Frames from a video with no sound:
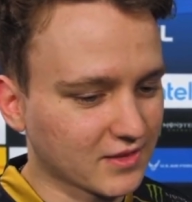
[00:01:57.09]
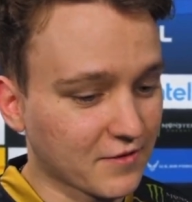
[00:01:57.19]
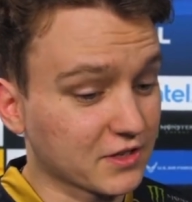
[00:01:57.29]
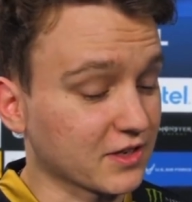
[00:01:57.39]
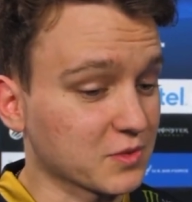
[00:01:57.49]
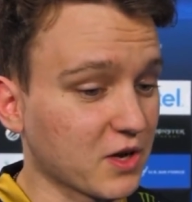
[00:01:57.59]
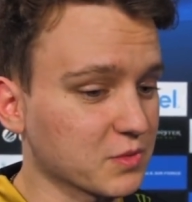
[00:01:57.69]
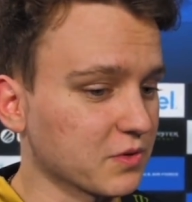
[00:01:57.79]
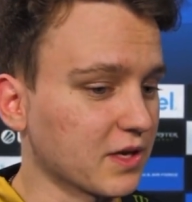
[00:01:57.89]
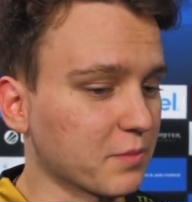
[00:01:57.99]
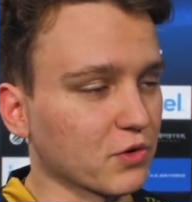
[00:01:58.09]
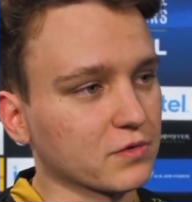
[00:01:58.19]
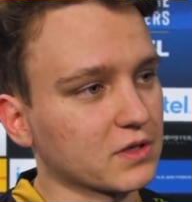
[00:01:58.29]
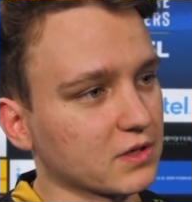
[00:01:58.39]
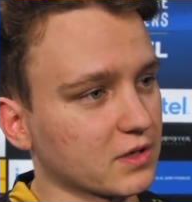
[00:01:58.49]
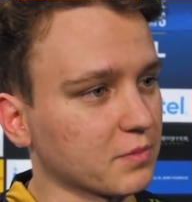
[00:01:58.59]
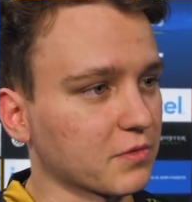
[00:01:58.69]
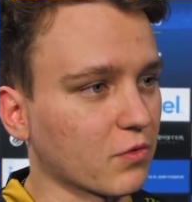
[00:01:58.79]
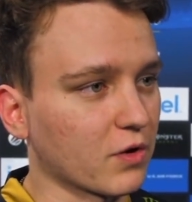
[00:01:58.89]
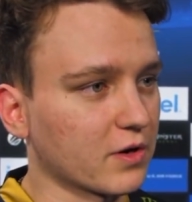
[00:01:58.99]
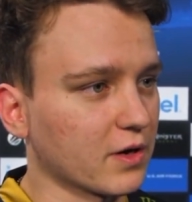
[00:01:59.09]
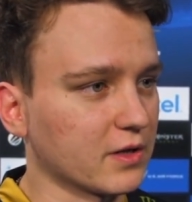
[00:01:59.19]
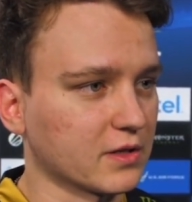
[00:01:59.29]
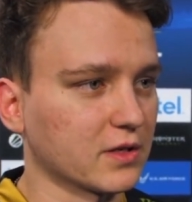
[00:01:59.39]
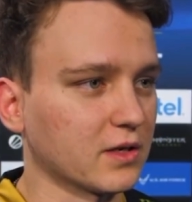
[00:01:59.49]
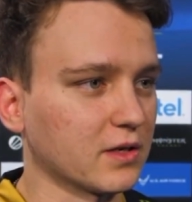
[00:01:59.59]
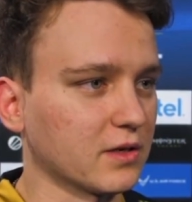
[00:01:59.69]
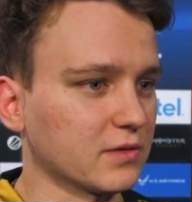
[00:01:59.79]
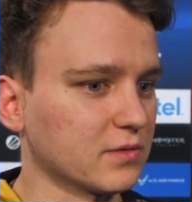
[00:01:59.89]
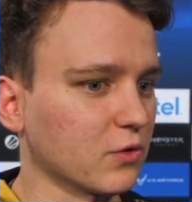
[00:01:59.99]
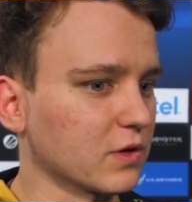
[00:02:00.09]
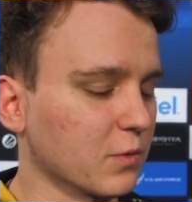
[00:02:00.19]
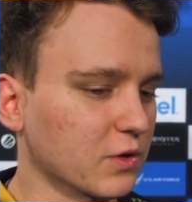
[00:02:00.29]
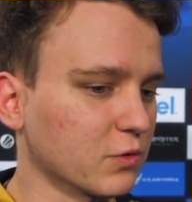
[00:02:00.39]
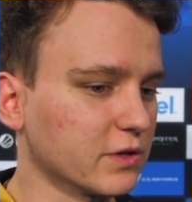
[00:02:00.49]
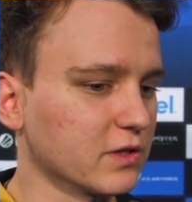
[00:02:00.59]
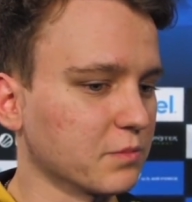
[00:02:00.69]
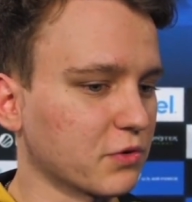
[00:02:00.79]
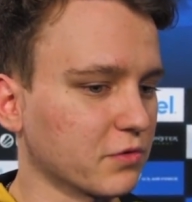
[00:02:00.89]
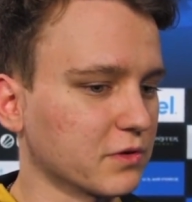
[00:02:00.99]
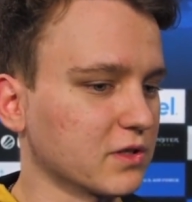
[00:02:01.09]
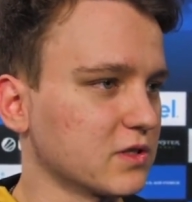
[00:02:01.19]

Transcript: everything is possible. They proved it uh, before, and uh, the only one who didn't prove it